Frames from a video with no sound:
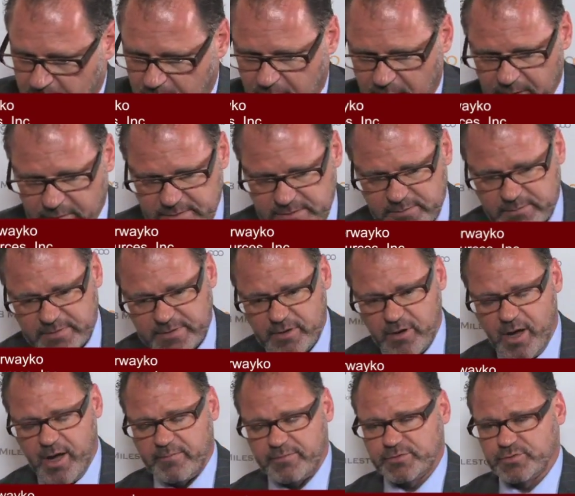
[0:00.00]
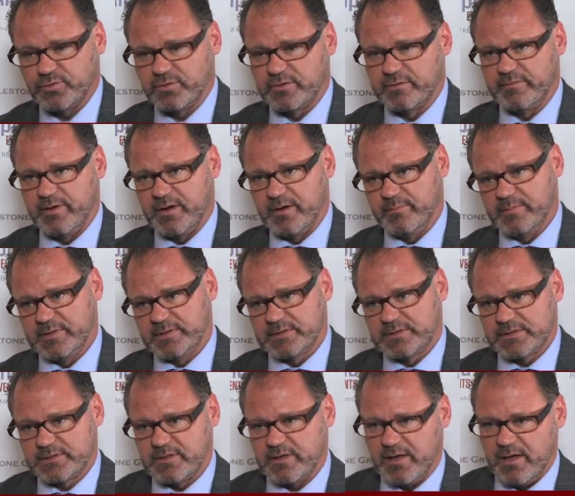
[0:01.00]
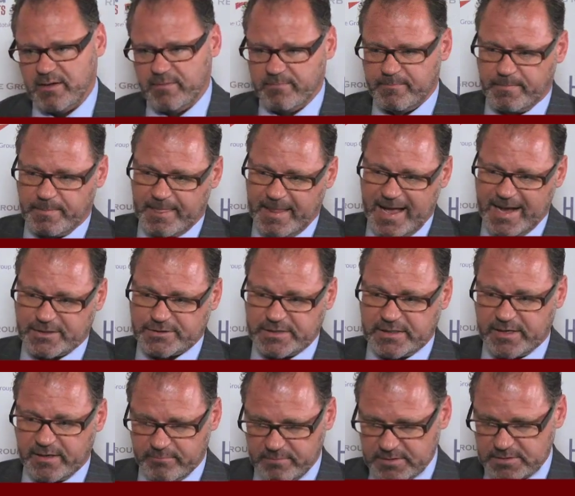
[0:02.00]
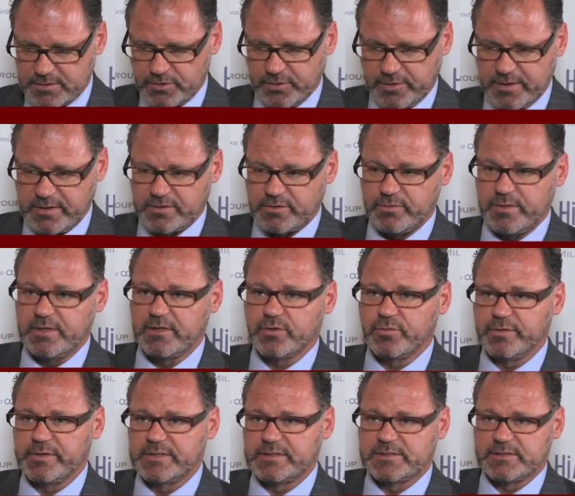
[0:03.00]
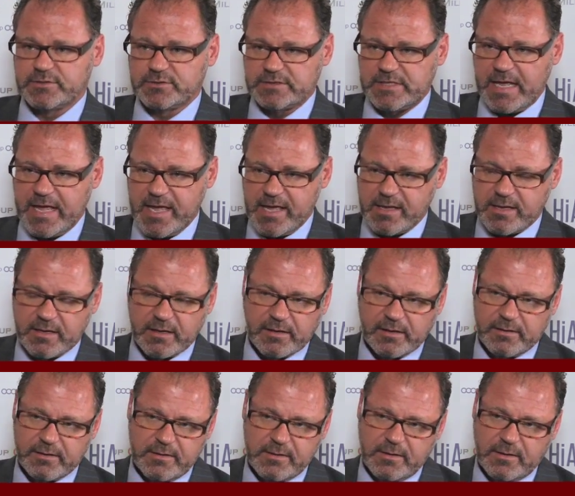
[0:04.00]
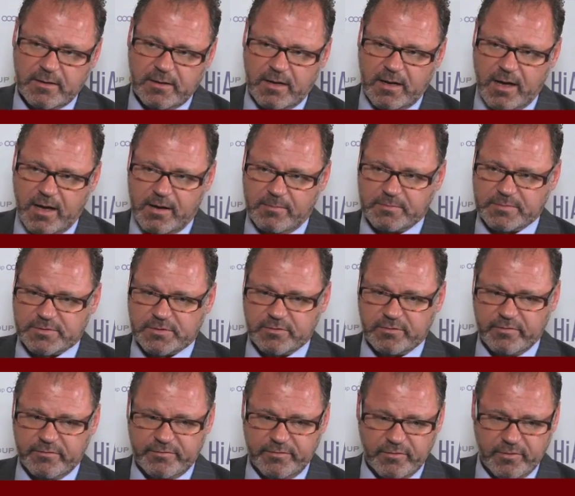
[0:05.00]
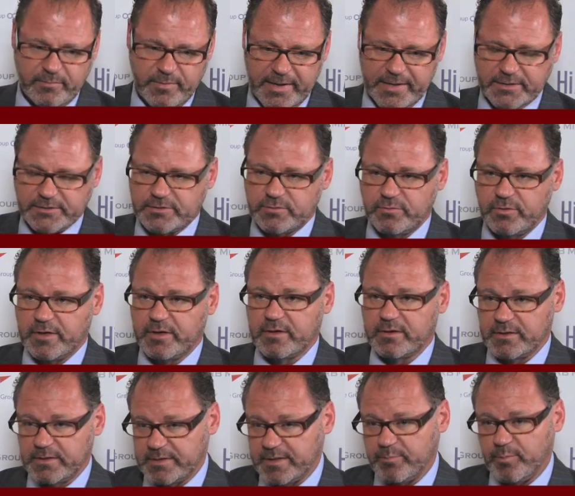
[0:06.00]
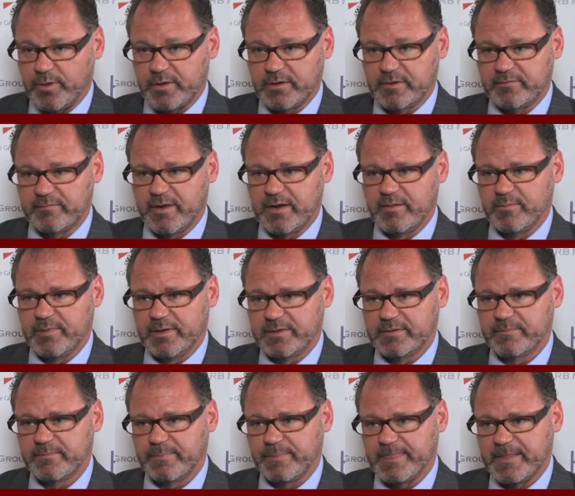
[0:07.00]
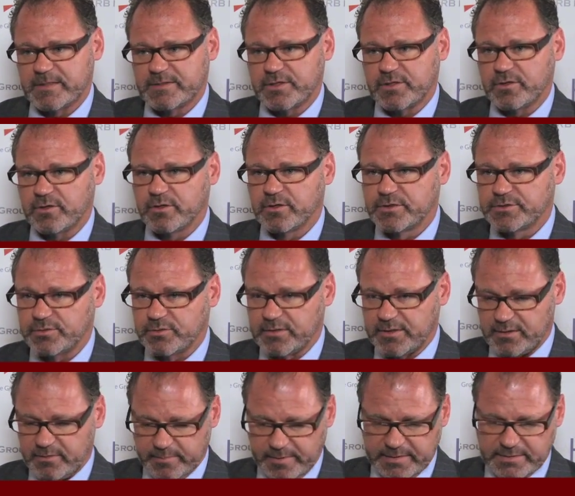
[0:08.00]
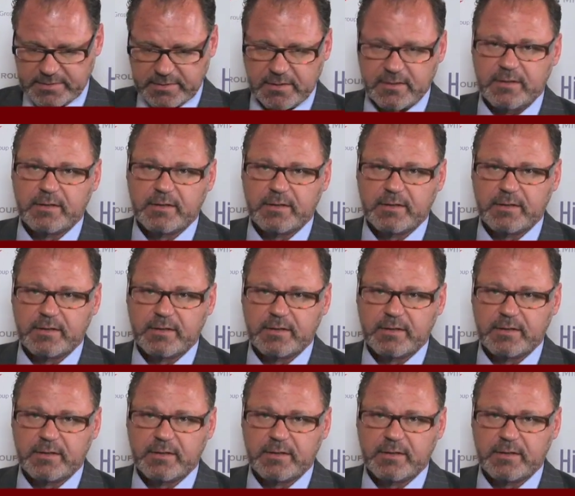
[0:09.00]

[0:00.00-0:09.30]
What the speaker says: On some of the offshore developments, actually government's looking to increase their take. So if you're a major working in a deep water development, it's going to hurt you a little bit.